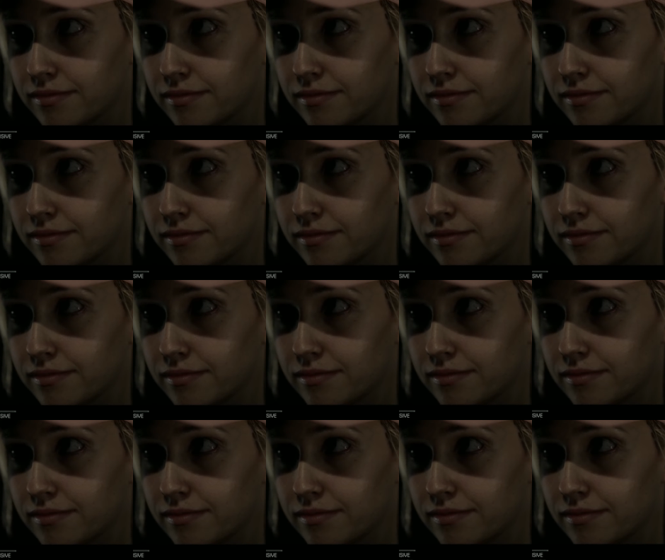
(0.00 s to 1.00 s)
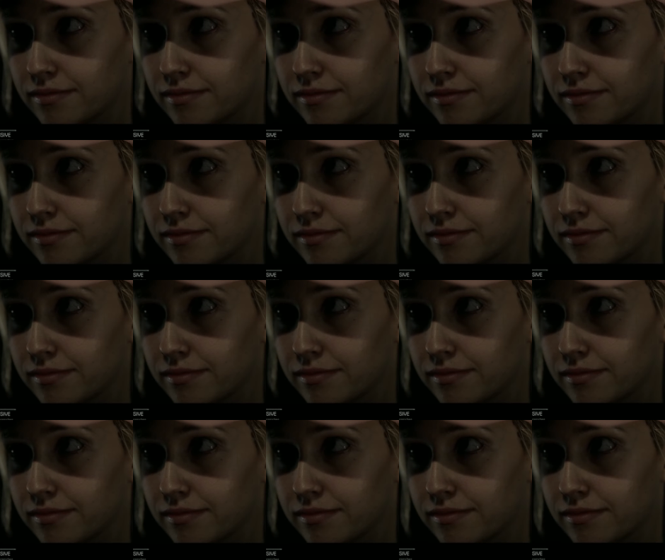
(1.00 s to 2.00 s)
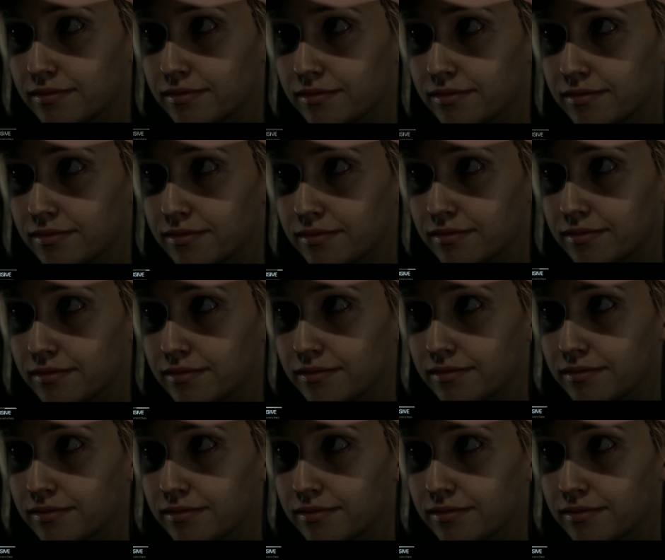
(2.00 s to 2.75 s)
Nothing is said.